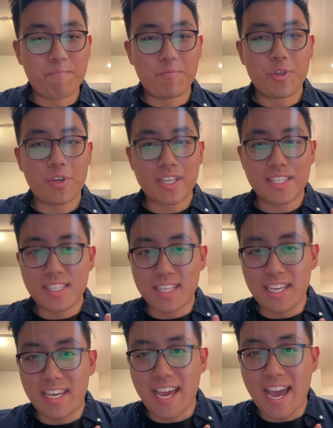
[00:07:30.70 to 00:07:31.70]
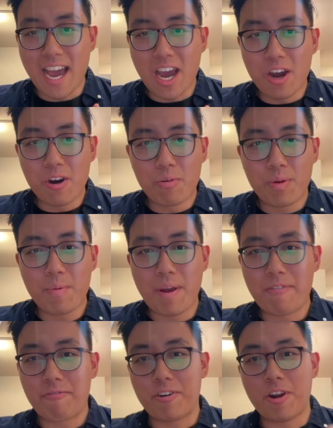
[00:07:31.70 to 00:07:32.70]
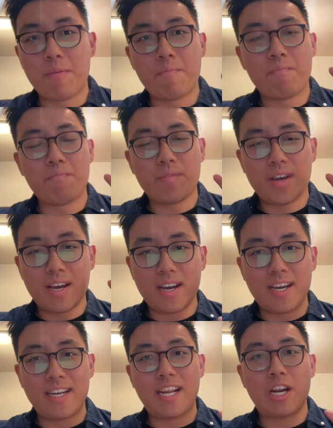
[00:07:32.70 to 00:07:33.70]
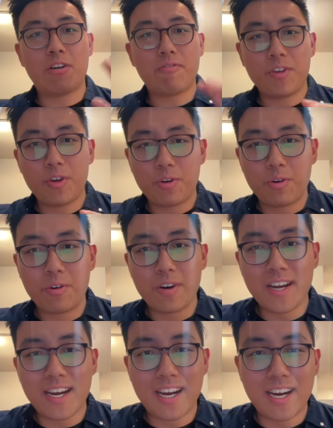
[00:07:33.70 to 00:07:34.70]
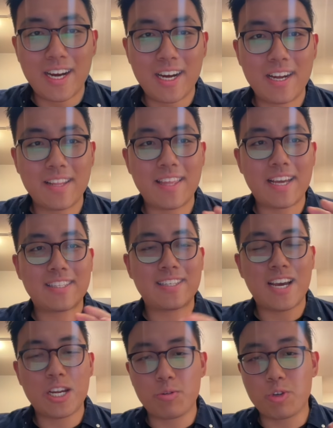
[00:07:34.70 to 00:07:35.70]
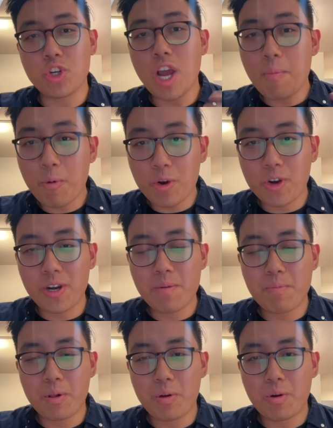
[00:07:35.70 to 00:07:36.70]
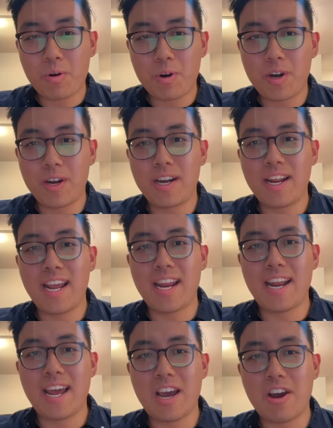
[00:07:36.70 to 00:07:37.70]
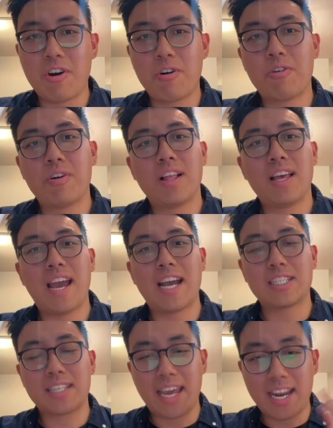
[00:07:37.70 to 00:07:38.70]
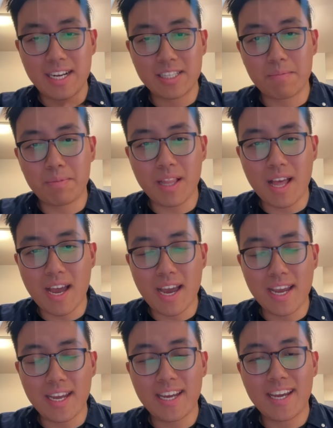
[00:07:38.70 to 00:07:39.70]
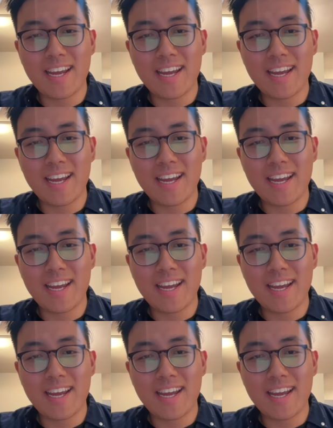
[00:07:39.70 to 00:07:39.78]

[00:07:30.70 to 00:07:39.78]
you can see how we went from an interview that's tied to a job order in Bullhorn, and how as candidates apply,